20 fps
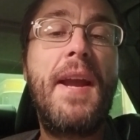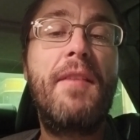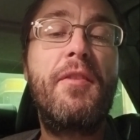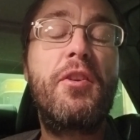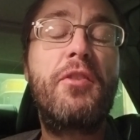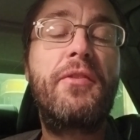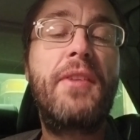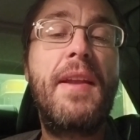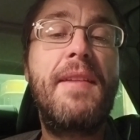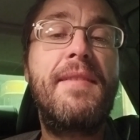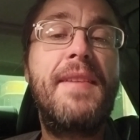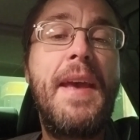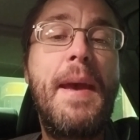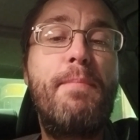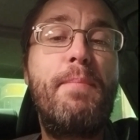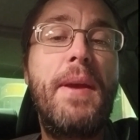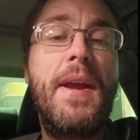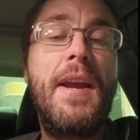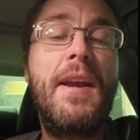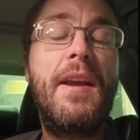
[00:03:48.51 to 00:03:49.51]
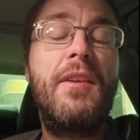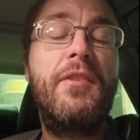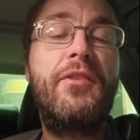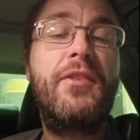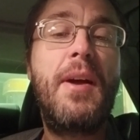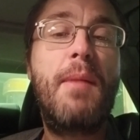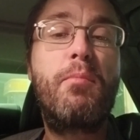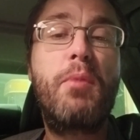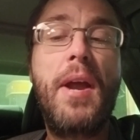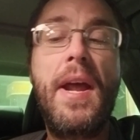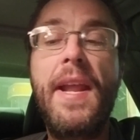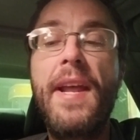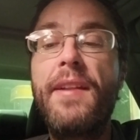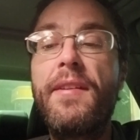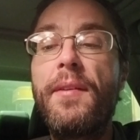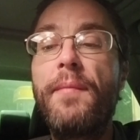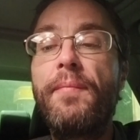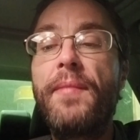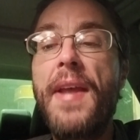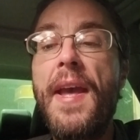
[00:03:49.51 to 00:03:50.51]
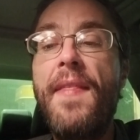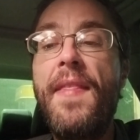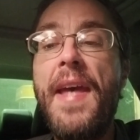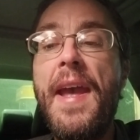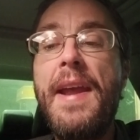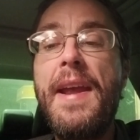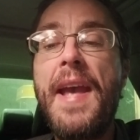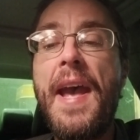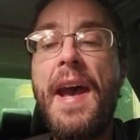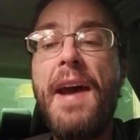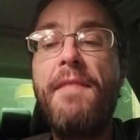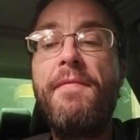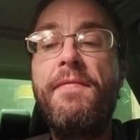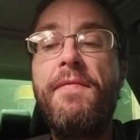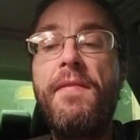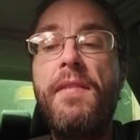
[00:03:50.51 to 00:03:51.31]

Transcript: There's a tipping subreddit, and they have